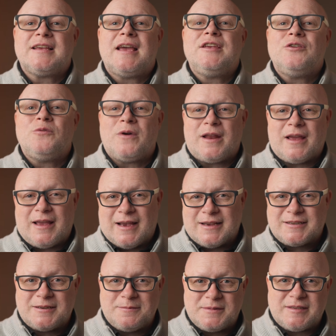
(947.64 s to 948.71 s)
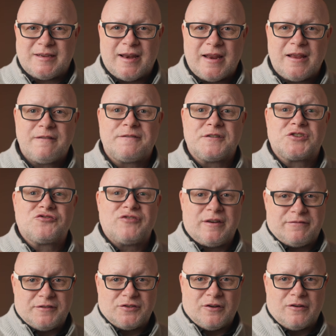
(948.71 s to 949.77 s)
say you want a custom setting for street
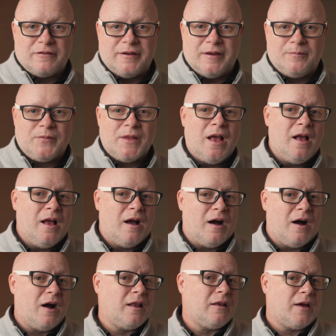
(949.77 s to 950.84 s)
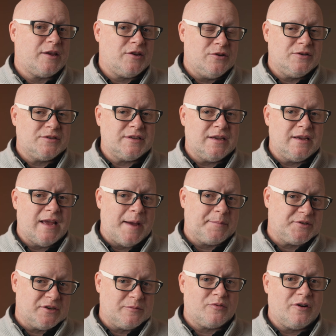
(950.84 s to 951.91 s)
photography. I like using
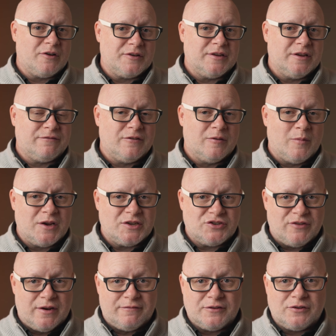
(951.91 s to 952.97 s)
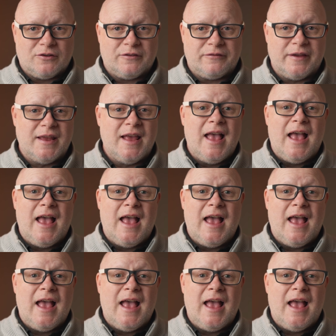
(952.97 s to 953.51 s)
aperture priority for my street photography